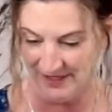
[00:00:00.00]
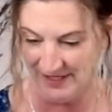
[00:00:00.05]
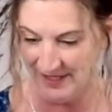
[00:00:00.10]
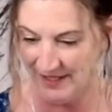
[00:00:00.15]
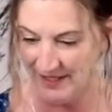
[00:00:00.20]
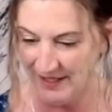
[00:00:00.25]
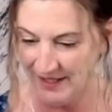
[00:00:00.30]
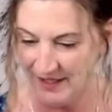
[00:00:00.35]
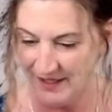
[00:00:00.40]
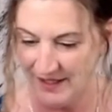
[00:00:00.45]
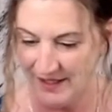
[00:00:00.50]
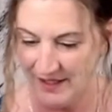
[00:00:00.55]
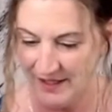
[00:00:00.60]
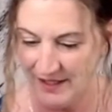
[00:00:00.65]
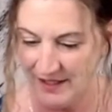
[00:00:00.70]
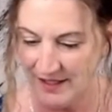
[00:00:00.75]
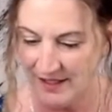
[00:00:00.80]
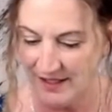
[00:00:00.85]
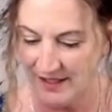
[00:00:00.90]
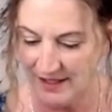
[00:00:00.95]

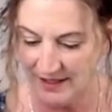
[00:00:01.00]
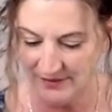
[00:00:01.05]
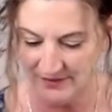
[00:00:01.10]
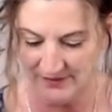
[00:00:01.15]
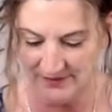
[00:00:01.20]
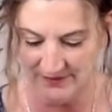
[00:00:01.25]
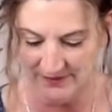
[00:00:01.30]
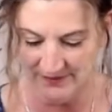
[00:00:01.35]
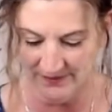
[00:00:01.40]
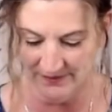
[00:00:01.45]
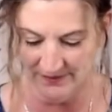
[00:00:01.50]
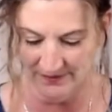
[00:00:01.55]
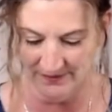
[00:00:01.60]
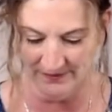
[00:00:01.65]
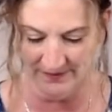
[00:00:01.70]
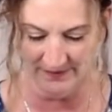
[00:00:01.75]
(no one is talking)